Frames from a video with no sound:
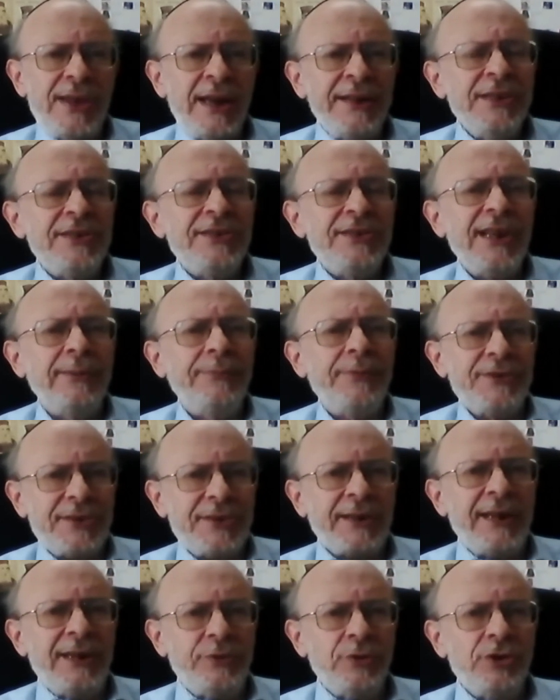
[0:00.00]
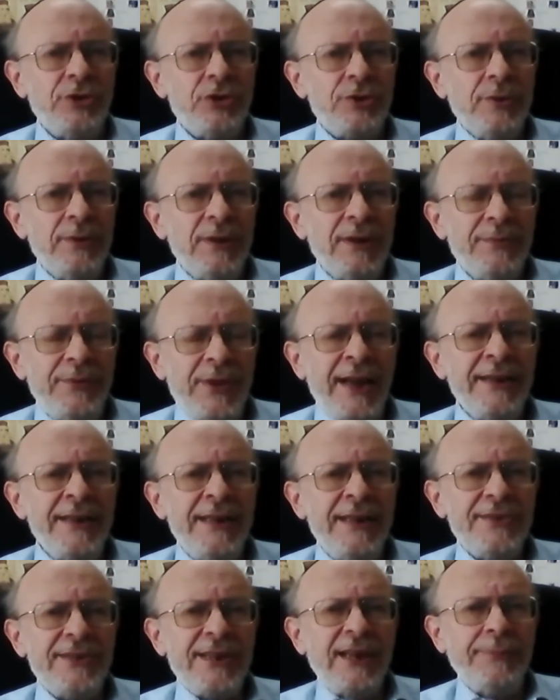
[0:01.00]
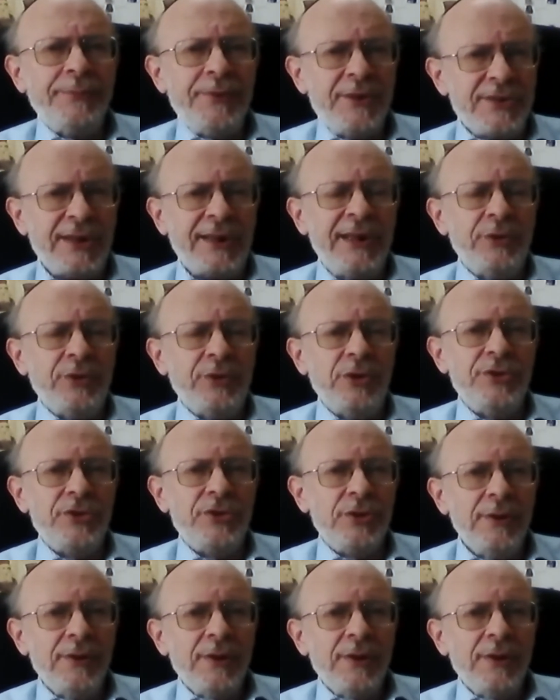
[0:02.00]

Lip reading: That itself is a chiddush. That itself is a chiddush.